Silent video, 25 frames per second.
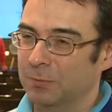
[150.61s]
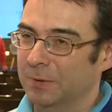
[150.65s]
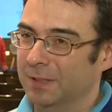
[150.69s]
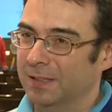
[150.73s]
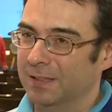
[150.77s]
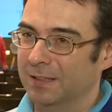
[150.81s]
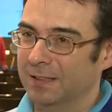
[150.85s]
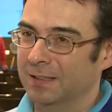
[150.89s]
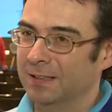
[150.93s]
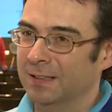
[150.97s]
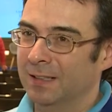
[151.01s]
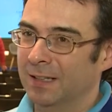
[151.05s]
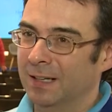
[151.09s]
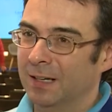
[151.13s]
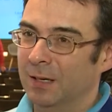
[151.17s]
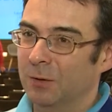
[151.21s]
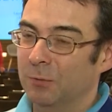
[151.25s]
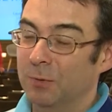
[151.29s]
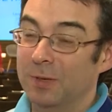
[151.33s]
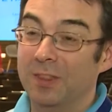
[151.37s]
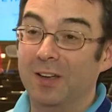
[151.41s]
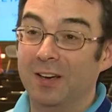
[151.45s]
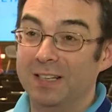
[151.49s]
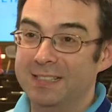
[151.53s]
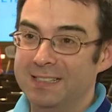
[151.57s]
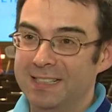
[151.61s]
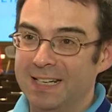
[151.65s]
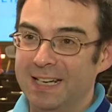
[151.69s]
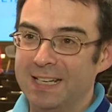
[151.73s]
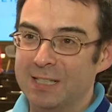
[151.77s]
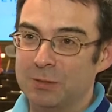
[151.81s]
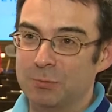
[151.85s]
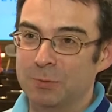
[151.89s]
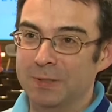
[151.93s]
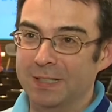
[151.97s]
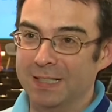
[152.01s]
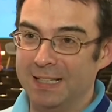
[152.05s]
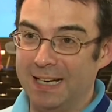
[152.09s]
With
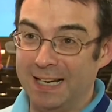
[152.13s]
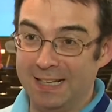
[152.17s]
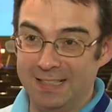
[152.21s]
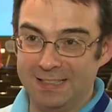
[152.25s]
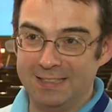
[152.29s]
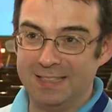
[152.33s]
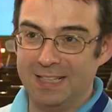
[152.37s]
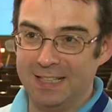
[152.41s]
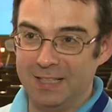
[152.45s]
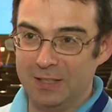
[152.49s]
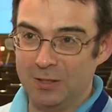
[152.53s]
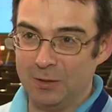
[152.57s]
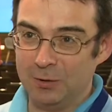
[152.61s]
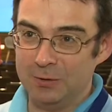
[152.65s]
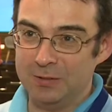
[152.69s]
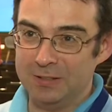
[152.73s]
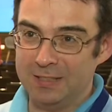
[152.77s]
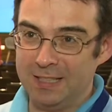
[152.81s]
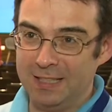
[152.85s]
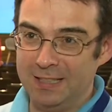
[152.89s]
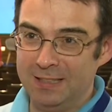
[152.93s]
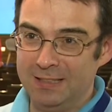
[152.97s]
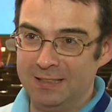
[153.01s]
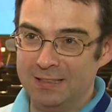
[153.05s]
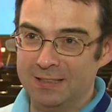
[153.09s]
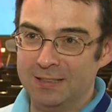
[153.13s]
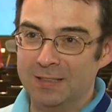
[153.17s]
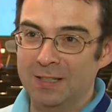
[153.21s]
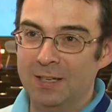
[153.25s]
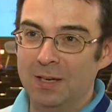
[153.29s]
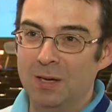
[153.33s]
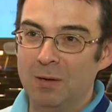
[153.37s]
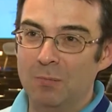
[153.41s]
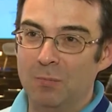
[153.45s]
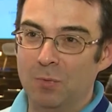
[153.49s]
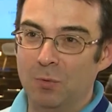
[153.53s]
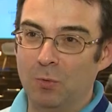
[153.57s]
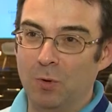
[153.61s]
ITS we can annotate content,
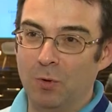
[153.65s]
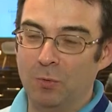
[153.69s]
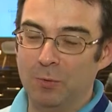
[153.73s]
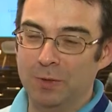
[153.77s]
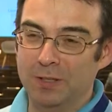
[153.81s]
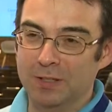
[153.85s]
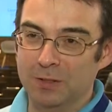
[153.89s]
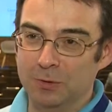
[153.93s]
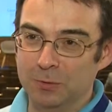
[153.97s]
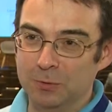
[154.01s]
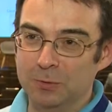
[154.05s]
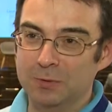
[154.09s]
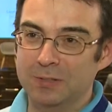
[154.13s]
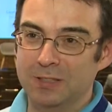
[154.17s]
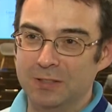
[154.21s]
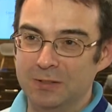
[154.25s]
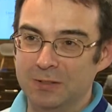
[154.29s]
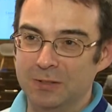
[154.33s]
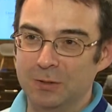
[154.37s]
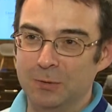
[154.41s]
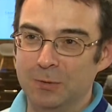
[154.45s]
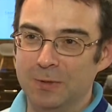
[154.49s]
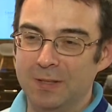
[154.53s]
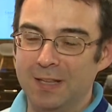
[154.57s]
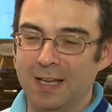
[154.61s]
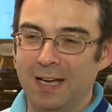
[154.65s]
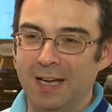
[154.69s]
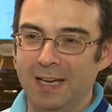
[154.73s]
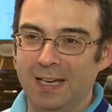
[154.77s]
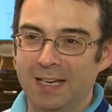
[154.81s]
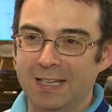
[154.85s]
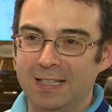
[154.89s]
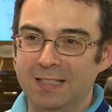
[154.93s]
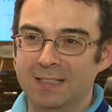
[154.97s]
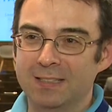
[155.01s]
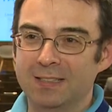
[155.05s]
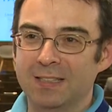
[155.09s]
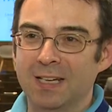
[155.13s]
but what we could also do with that
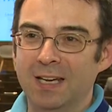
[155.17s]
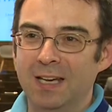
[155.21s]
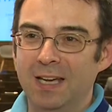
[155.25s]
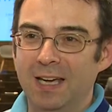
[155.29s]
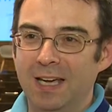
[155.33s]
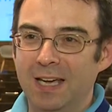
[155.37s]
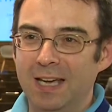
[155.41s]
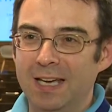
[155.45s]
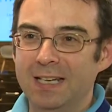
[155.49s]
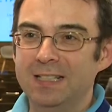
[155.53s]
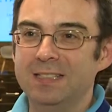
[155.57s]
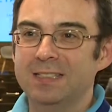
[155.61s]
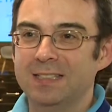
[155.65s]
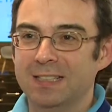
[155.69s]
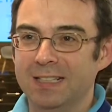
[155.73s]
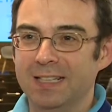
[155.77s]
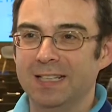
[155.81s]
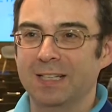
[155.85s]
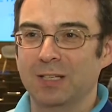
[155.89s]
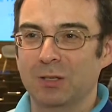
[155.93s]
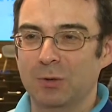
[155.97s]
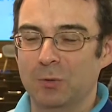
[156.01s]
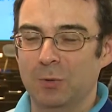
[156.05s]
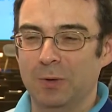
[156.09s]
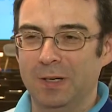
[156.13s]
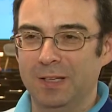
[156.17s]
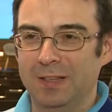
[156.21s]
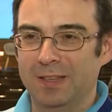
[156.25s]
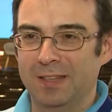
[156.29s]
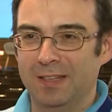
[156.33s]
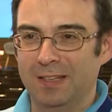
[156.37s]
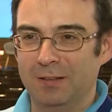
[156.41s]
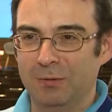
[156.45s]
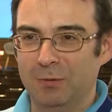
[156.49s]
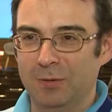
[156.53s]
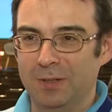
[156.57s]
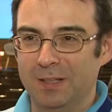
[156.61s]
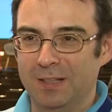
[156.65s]
is interlink
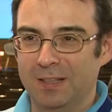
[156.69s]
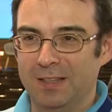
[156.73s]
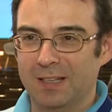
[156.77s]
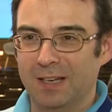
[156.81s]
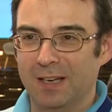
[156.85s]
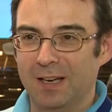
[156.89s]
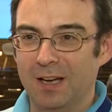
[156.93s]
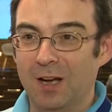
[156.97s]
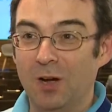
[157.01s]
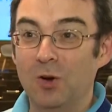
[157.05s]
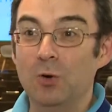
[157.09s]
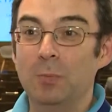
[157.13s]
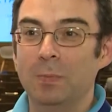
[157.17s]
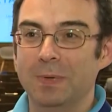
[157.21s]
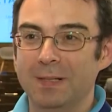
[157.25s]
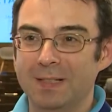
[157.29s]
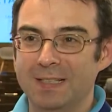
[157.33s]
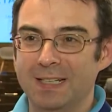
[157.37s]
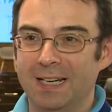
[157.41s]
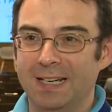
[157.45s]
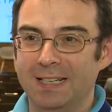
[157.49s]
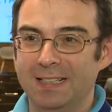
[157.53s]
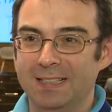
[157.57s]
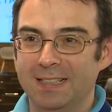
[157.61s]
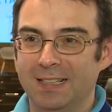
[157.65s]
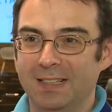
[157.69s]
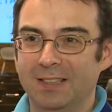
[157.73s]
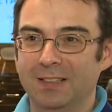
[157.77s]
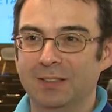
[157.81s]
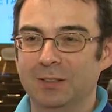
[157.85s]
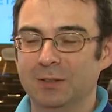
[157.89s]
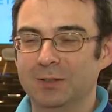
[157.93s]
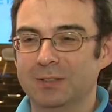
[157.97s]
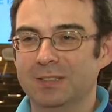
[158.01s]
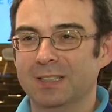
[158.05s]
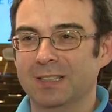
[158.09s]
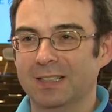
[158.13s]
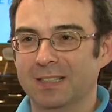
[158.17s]
with open data
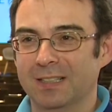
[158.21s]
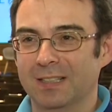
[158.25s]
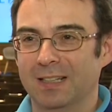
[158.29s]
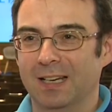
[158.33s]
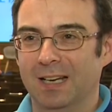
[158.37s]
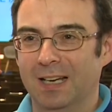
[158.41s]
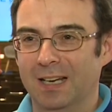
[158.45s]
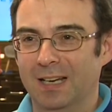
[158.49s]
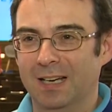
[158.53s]
using